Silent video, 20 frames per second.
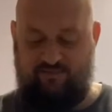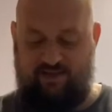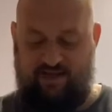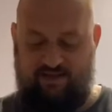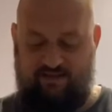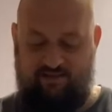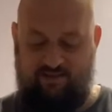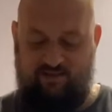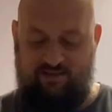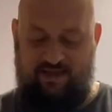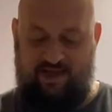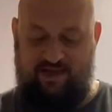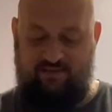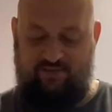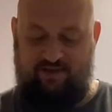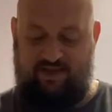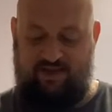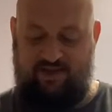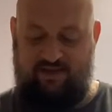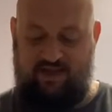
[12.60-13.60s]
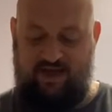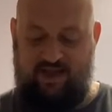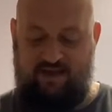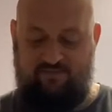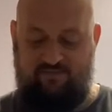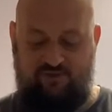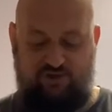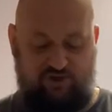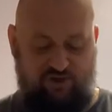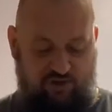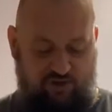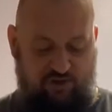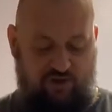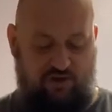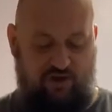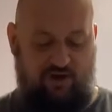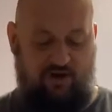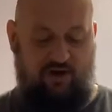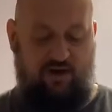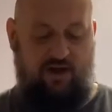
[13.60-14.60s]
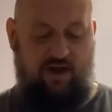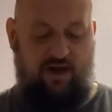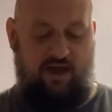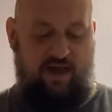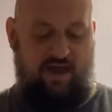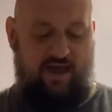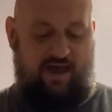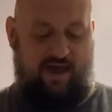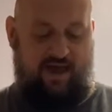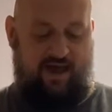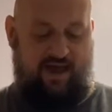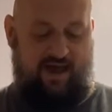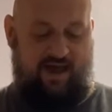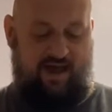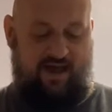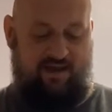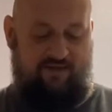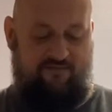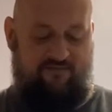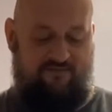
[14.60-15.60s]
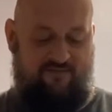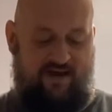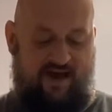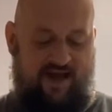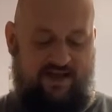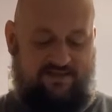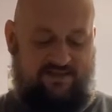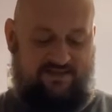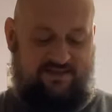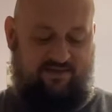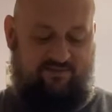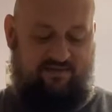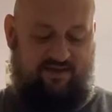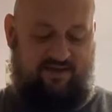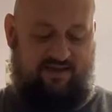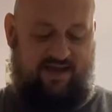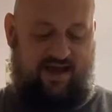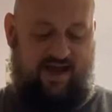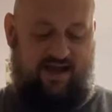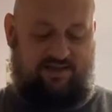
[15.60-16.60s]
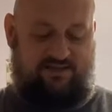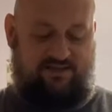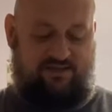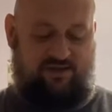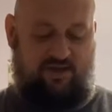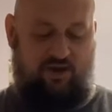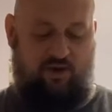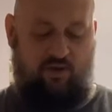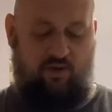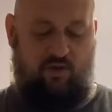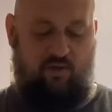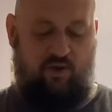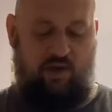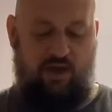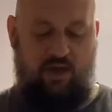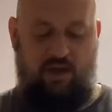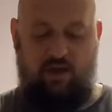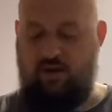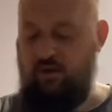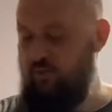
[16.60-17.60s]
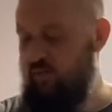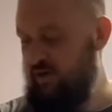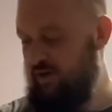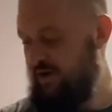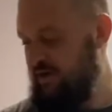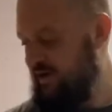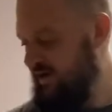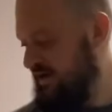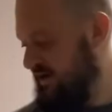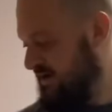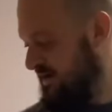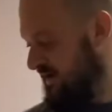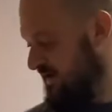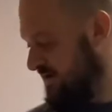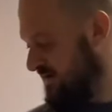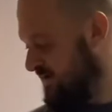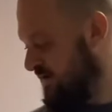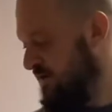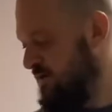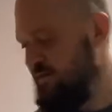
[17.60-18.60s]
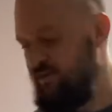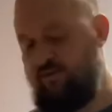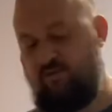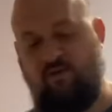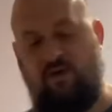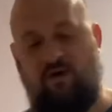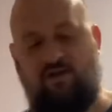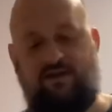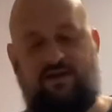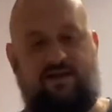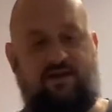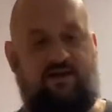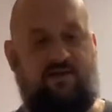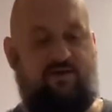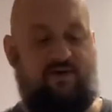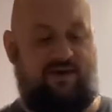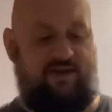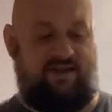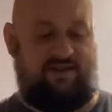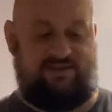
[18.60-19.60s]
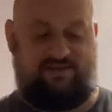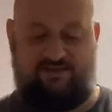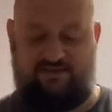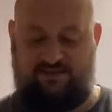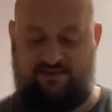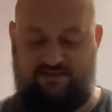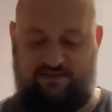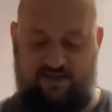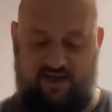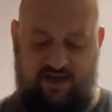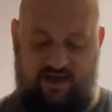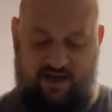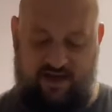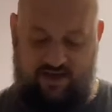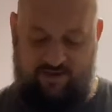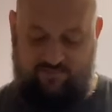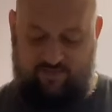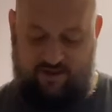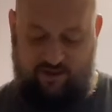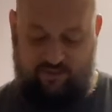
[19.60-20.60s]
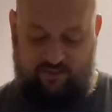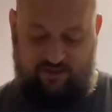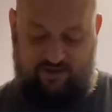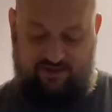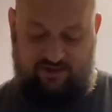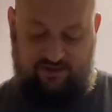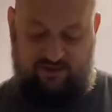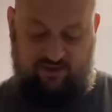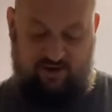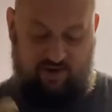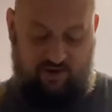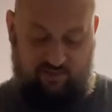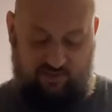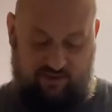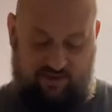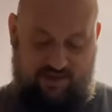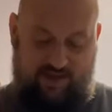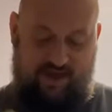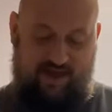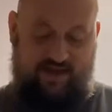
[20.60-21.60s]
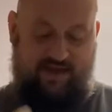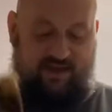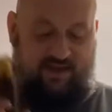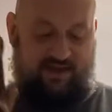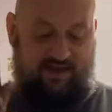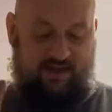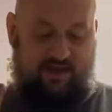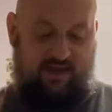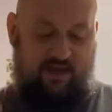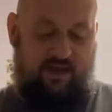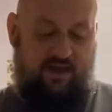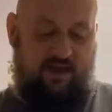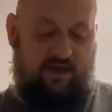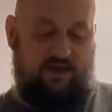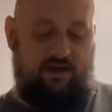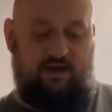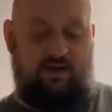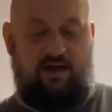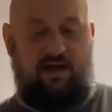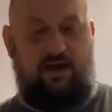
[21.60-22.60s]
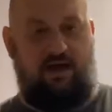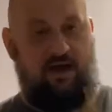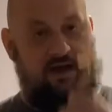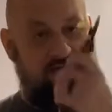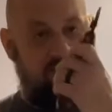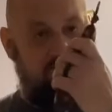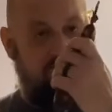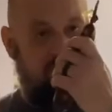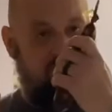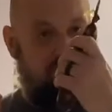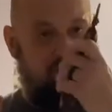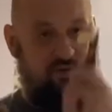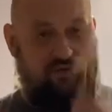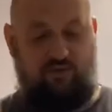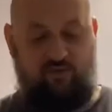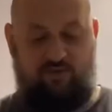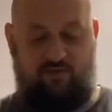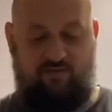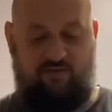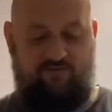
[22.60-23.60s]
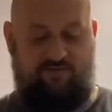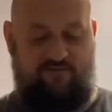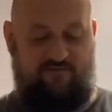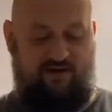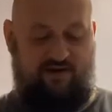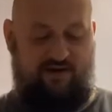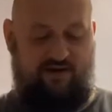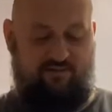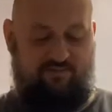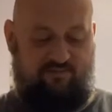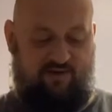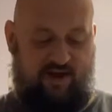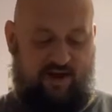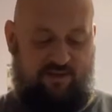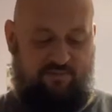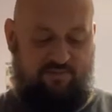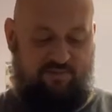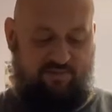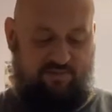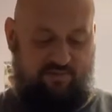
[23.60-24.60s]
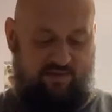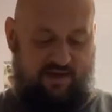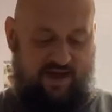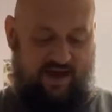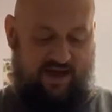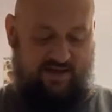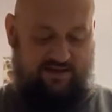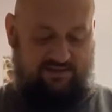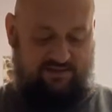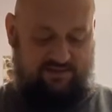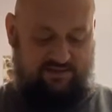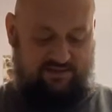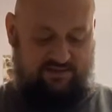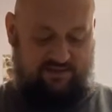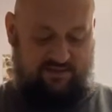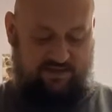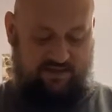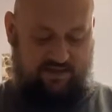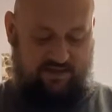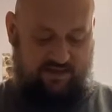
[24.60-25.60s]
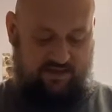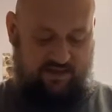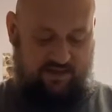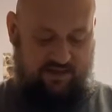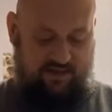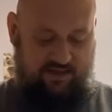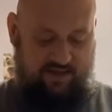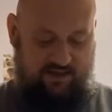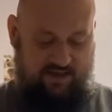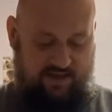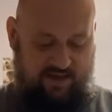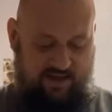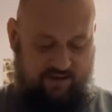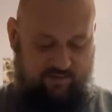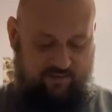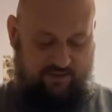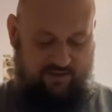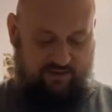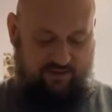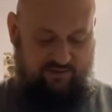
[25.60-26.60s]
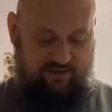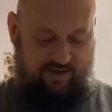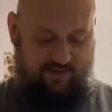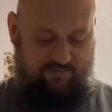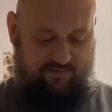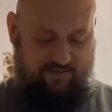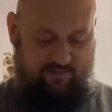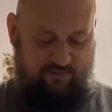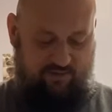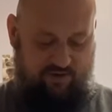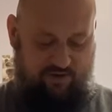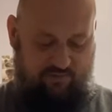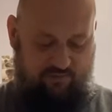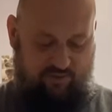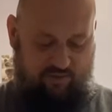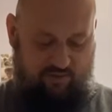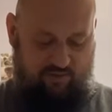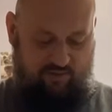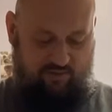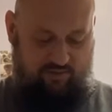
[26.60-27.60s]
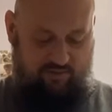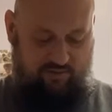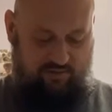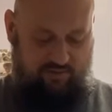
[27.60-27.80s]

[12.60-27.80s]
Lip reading: don't allow me to eat a lot of sugar and fats, stuff like that. So we're gonna go through all the ingredients, and we're gonna start with adding 2 very ripe bananas. I'm gonna drop them in our bowl.